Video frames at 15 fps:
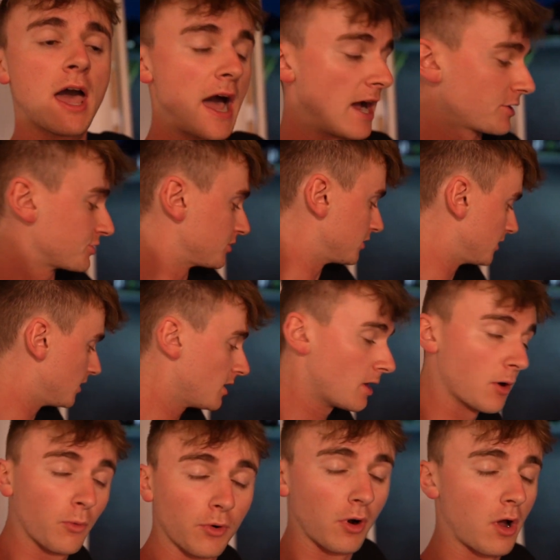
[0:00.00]
actually
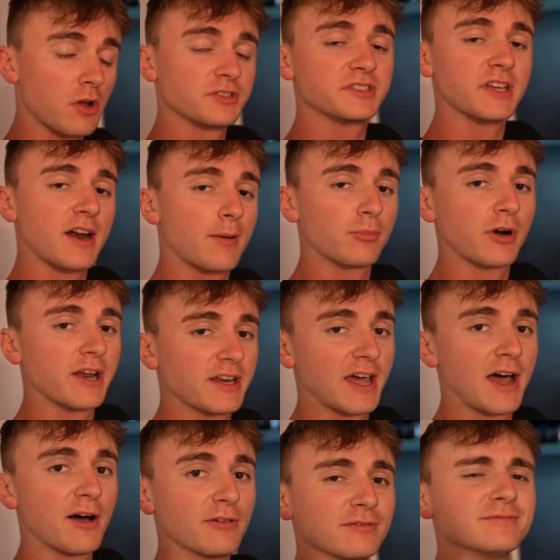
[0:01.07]
we're all set up right
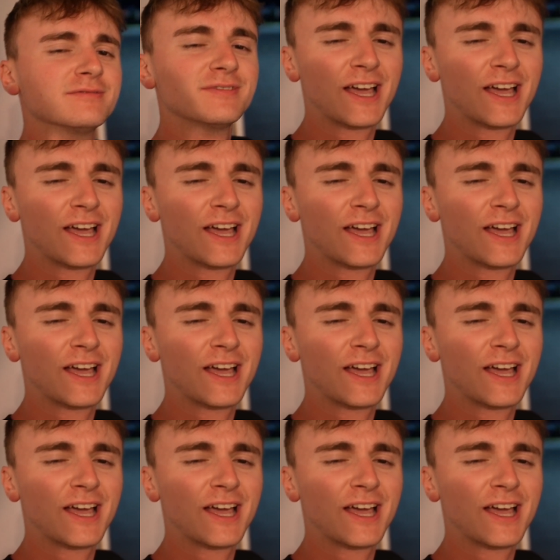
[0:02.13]
now.